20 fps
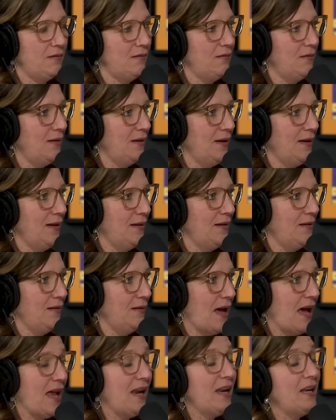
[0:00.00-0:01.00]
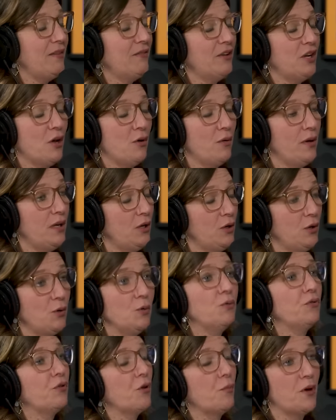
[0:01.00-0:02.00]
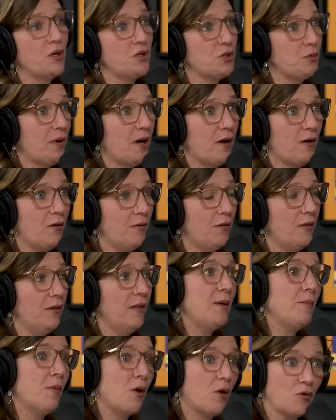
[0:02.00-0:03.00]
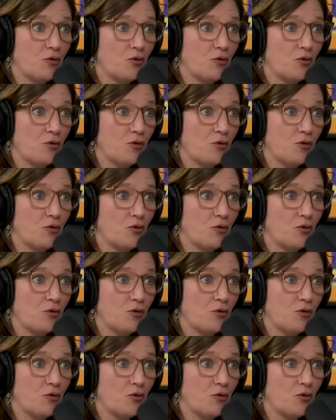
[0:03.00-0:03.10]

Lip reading: And I didn't even know he knew so much about the late